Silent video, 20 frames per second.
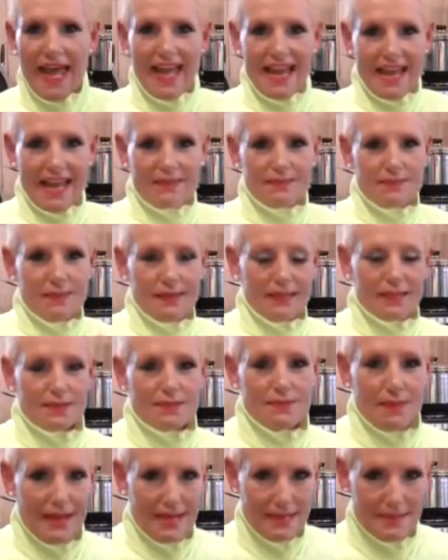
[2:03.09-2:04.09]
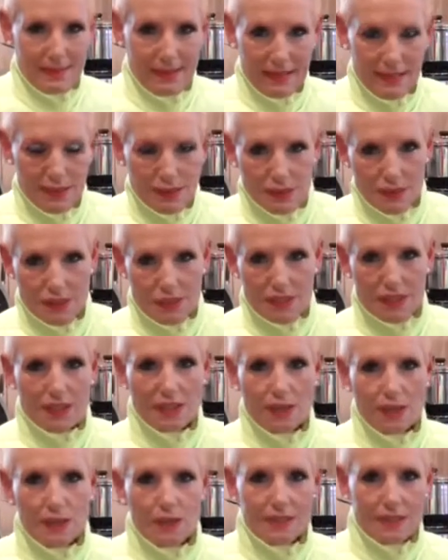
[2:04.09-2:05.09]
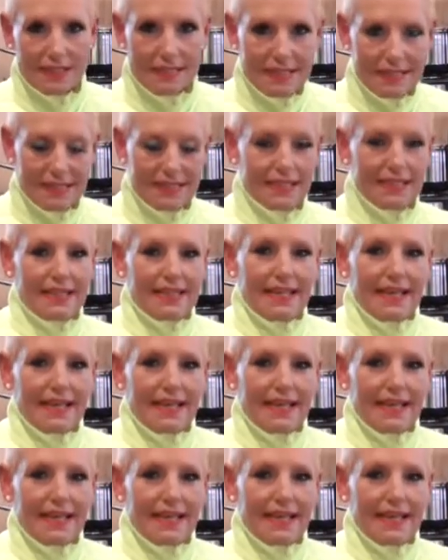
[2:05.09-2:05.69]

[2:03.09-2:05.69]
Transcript: and have been to many, many nutrition courses,